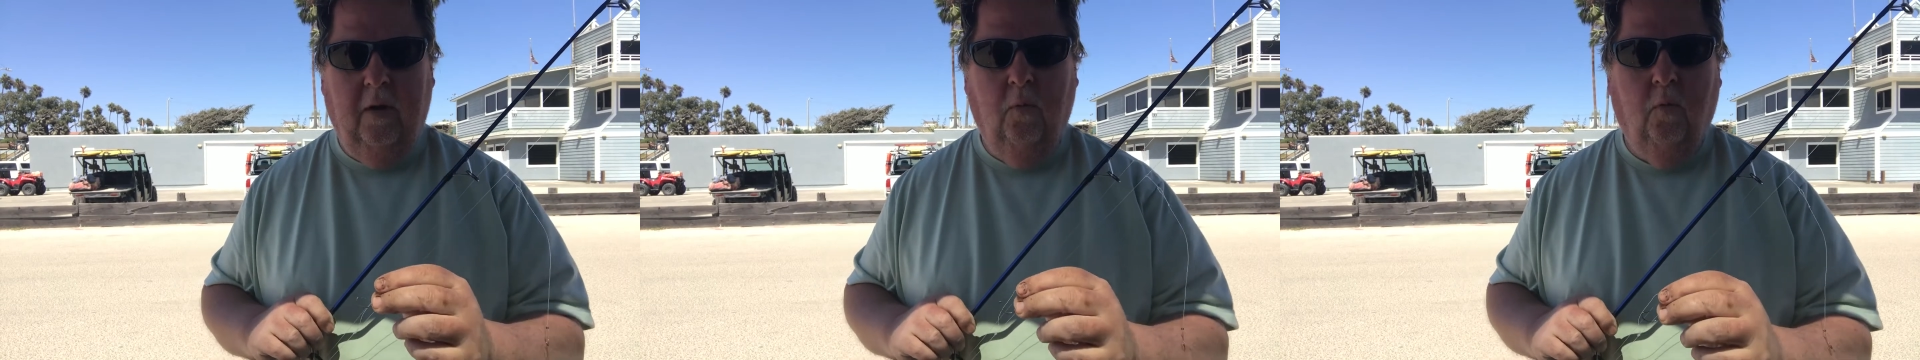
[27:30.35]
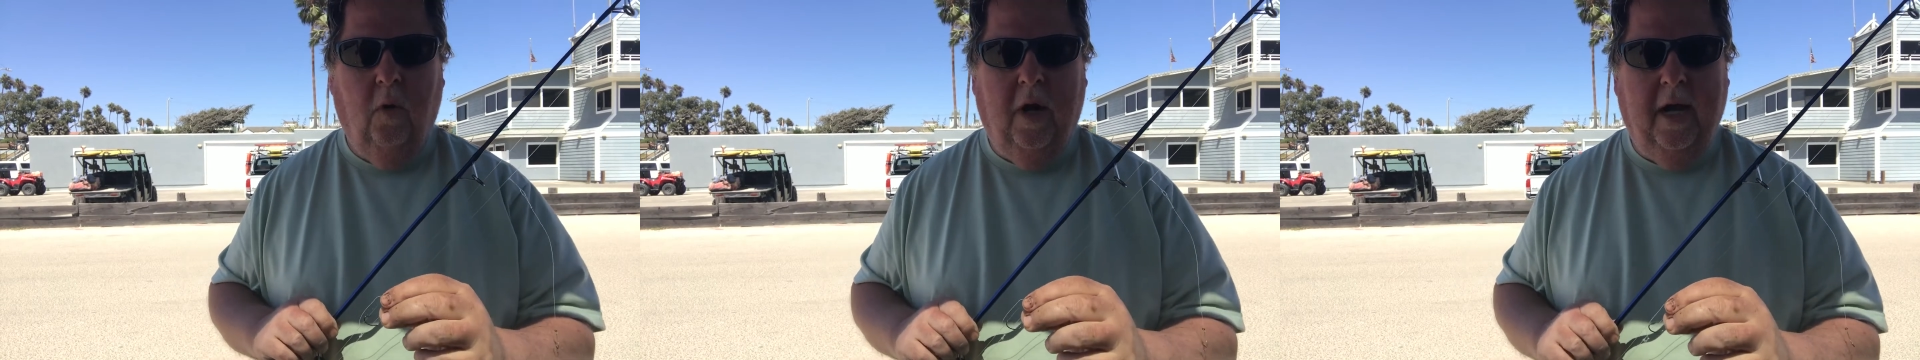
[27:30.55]

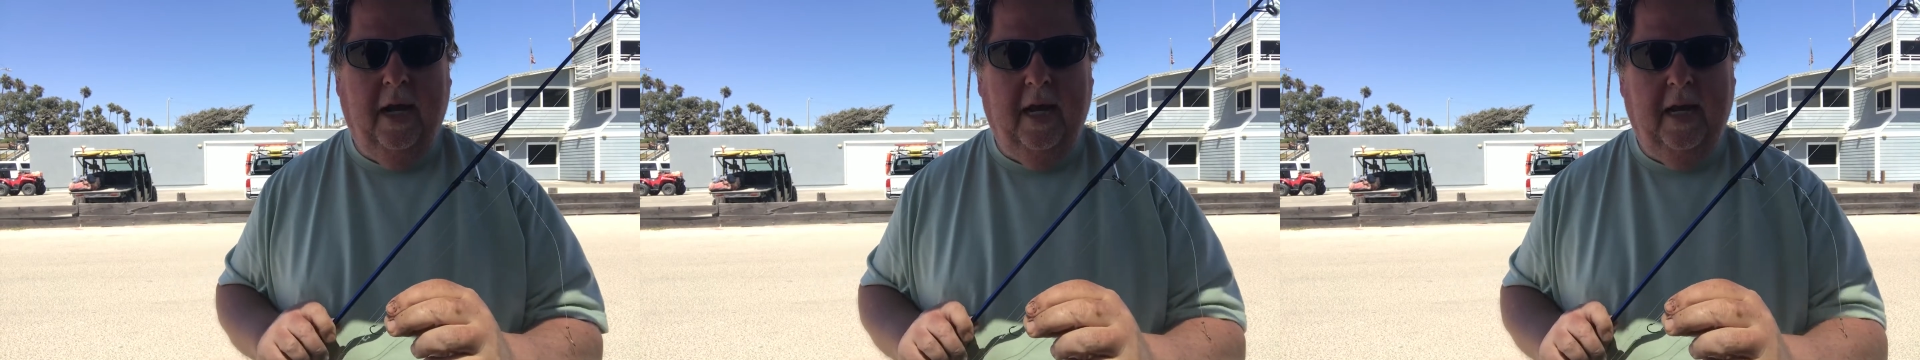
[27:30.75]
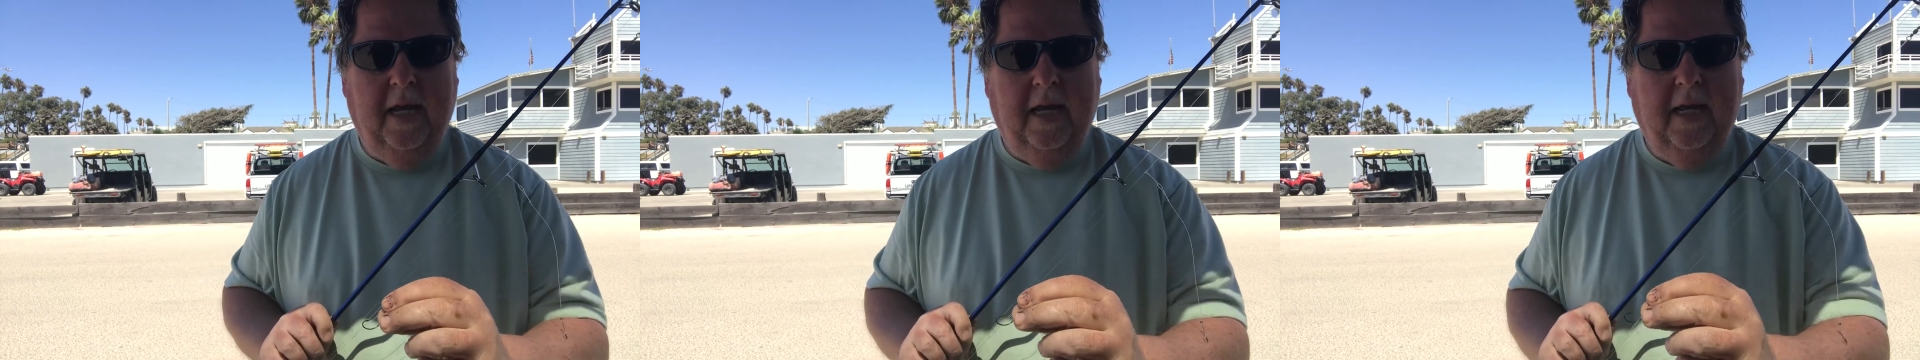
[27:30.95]

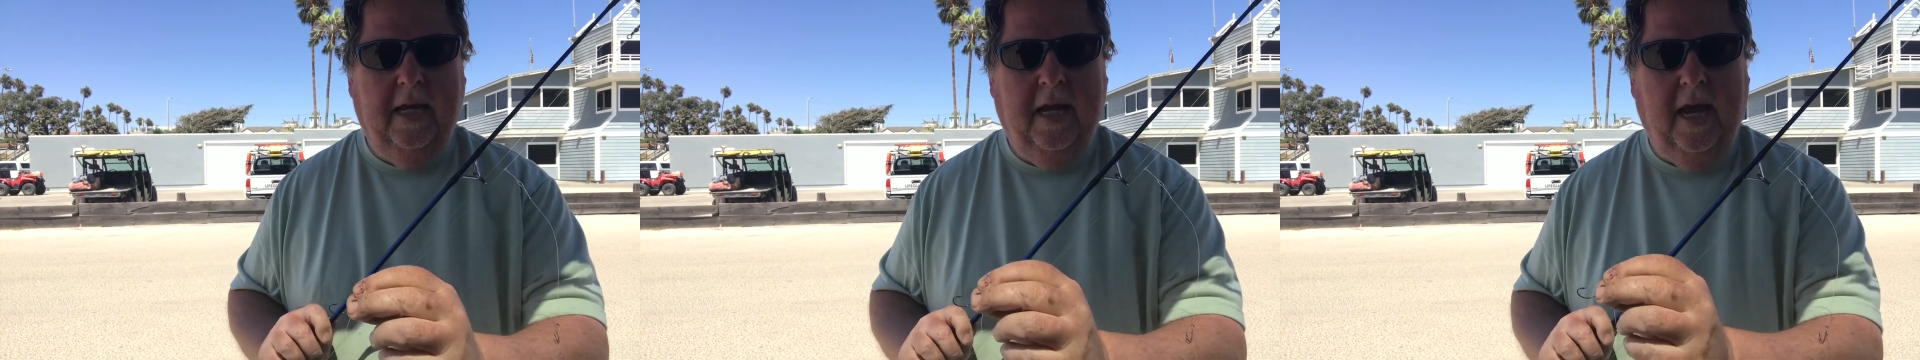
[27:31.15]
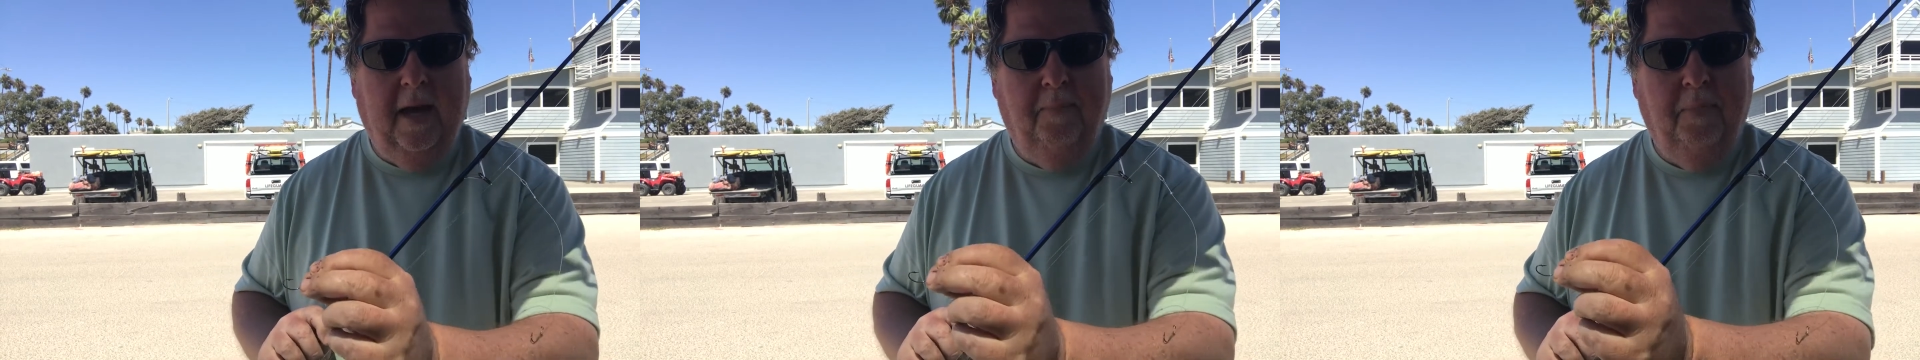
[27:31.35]
wide
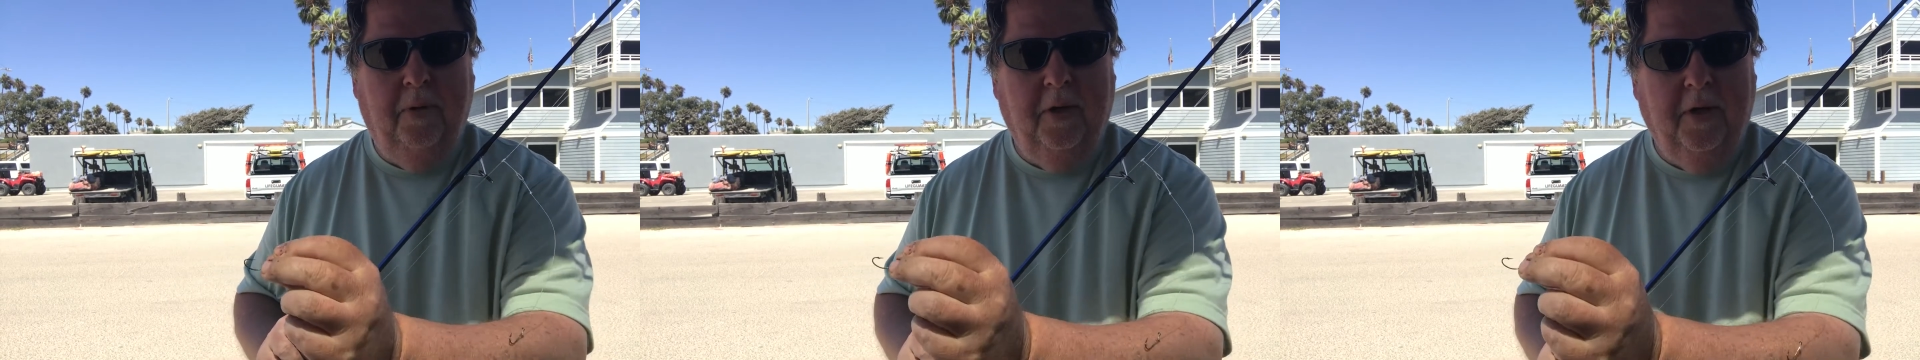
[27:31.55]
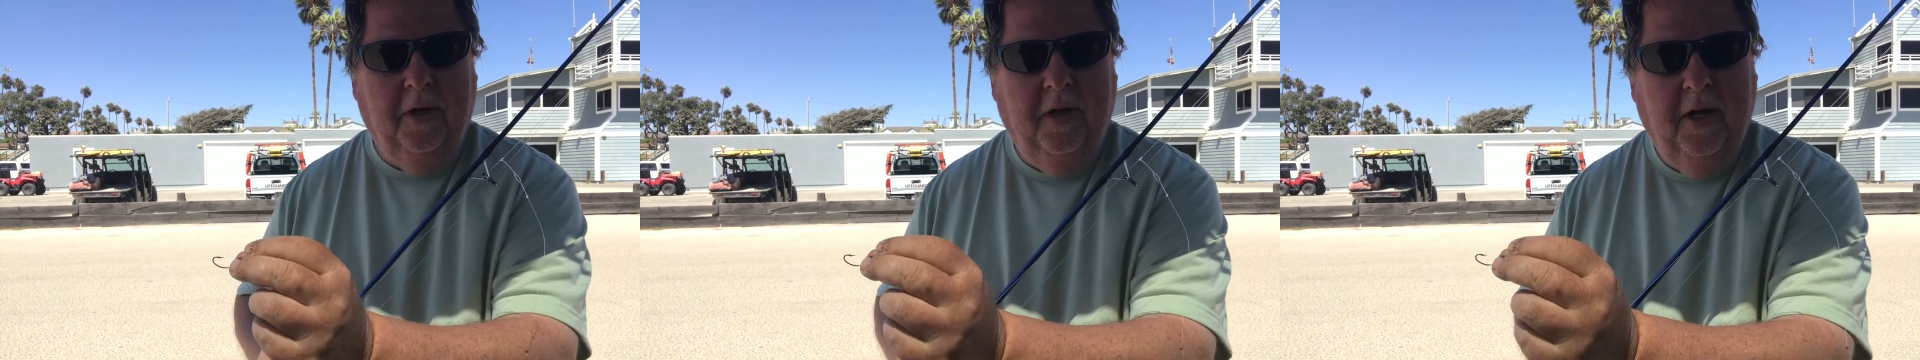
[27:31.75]
gap
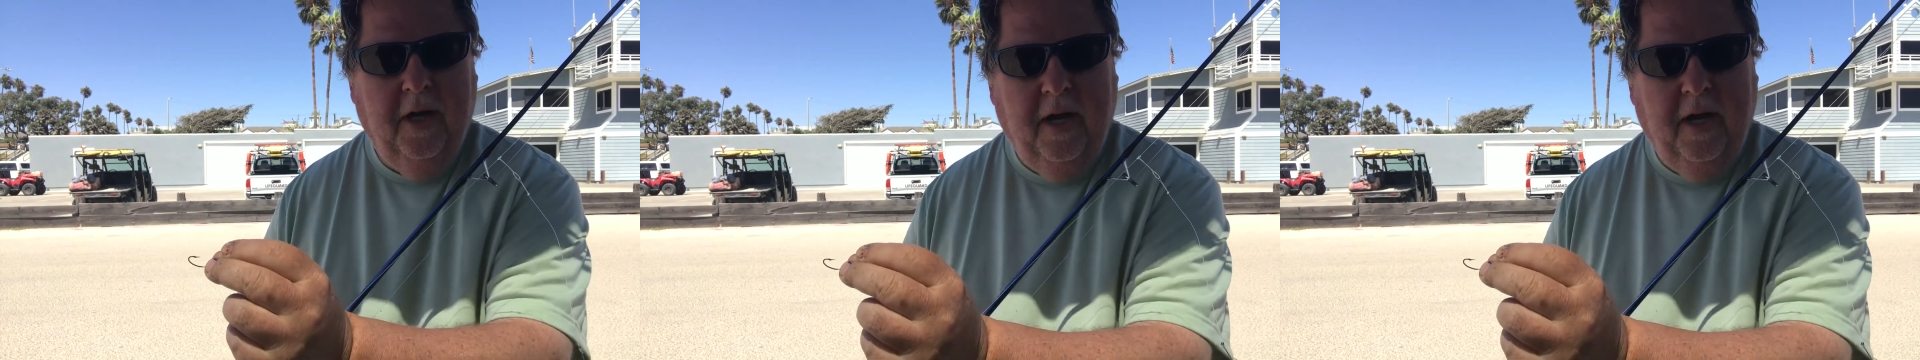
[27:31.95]
hook.